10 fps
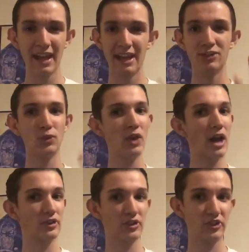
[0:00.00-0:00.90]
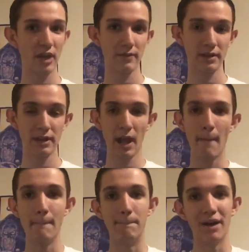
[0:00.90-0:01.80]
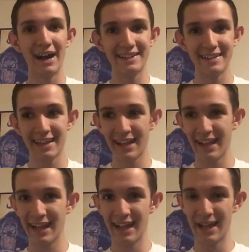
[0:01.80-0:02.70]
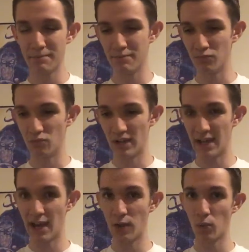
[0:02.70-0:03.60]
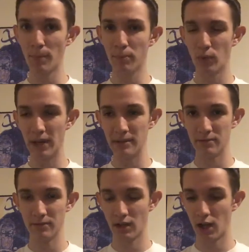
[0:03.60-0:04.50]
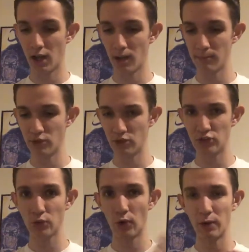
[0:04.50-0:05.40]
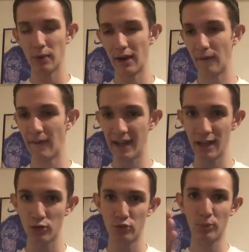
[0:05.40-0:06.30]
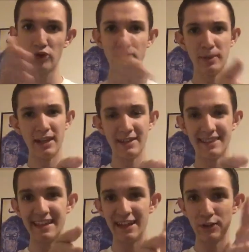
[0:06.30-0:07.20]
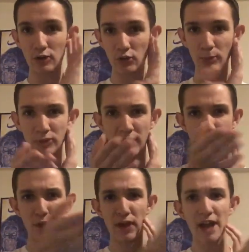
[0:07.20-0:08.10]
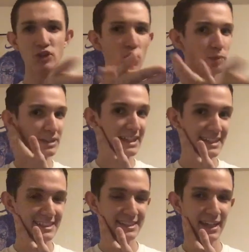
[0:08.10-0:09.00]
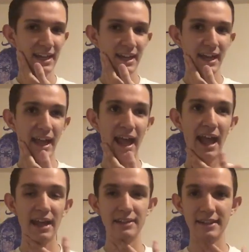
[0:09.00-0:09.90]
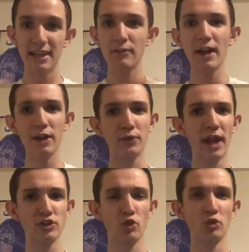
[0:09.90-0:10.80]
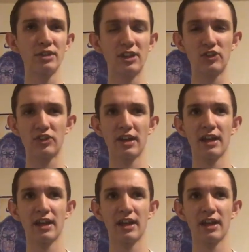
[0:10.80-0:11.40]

in 2007, but it at one point there's a story where it was supposed to be in theaters. It was supposed to have a theatrical release, and it never had a theatrical release